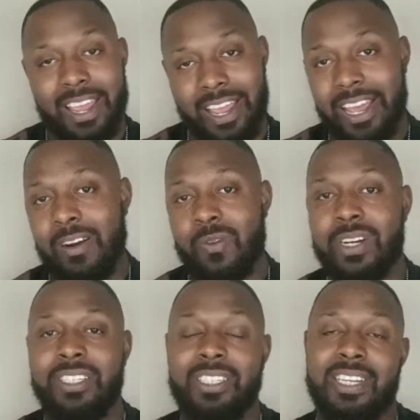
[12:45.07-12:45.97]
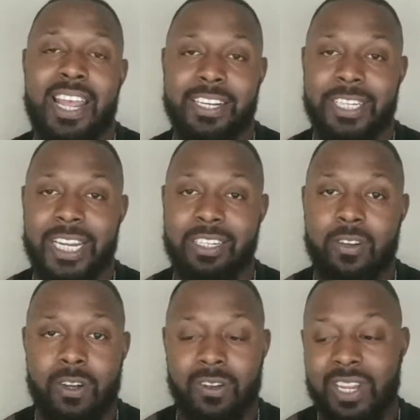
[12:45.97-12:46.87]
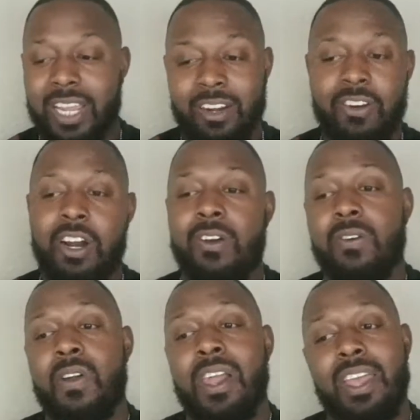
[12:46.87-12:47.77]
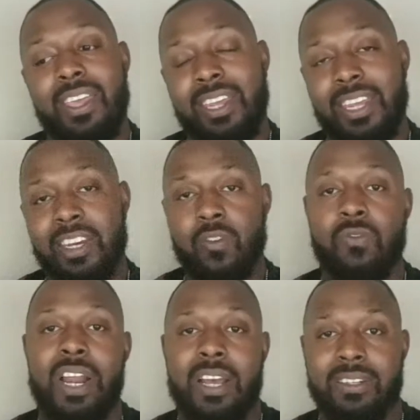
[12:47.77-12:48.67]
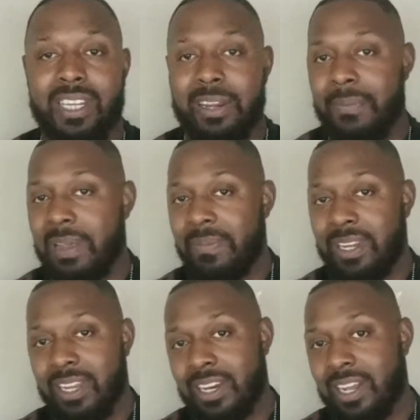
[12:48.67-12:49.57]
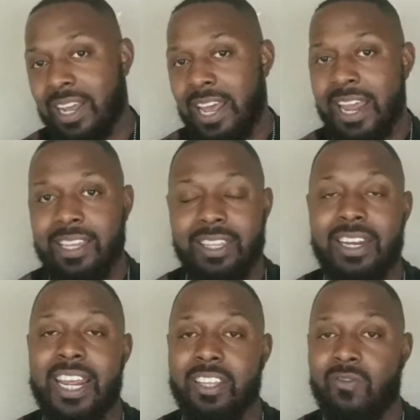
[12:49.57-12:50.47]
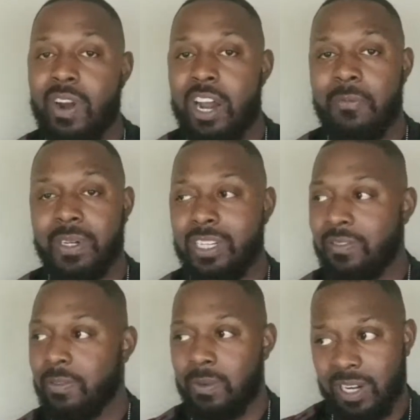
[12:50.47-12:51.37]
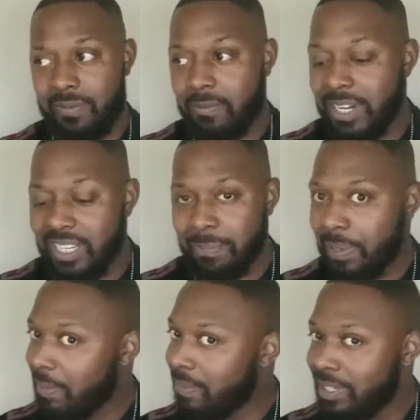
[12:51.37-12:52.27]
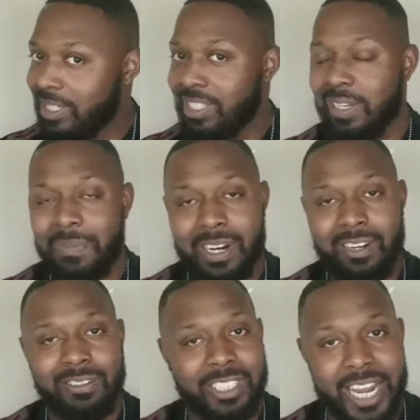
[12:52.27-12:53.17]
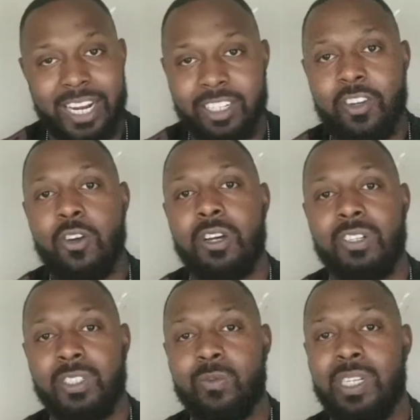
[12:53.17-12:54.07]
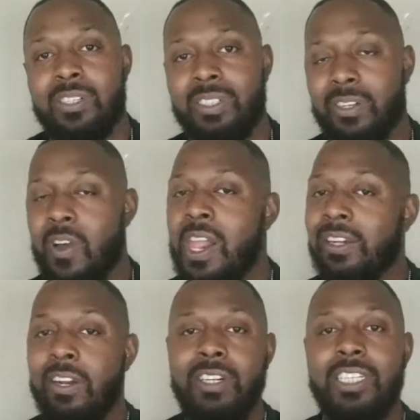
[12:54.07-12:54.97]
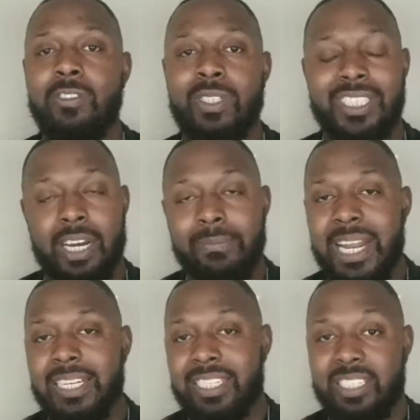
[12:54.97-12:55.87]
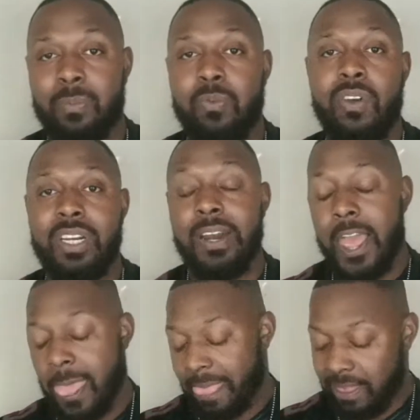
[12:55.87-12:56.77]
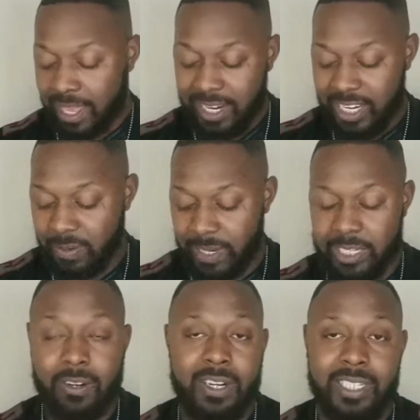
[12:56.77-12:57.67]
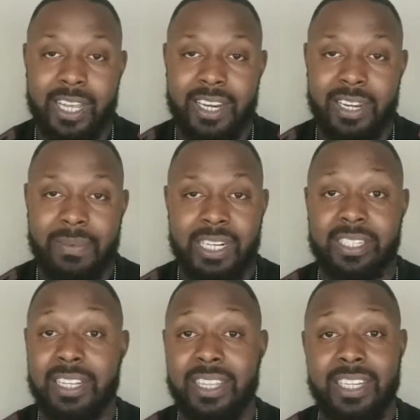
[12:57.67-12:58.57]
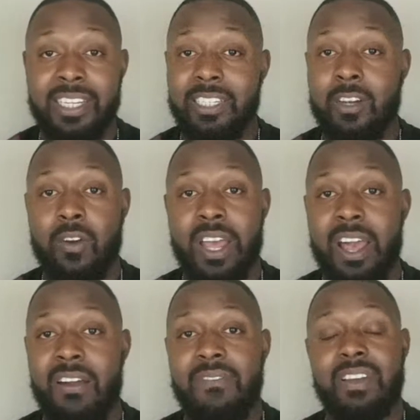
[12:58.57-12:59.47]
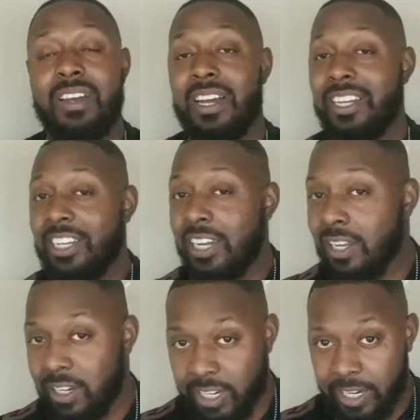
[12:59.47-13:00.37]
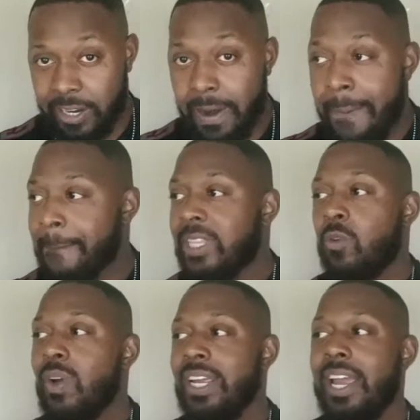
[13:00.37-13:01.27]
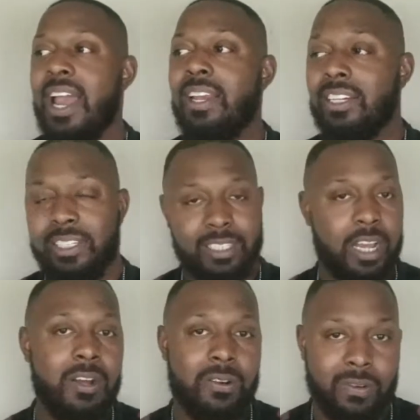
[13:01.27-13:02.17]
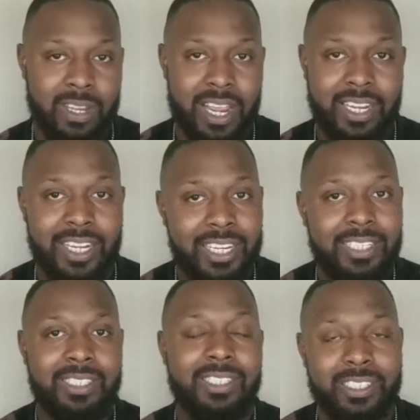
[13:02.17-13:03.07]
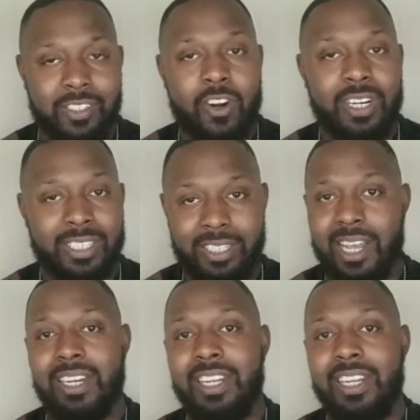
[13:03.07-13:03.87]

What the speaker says: and I wanted to snag Jack Doyle later on in the rounds, like maybe in the 8th or 9th round, because for whatever reason, people are sleeping on Jack Doyle as well. So don't get it twisted. I'm not disappointed that he's my starting tight end because I think he's going to have a killer year. Dwayne Allen is gone. Like, he's the starting tight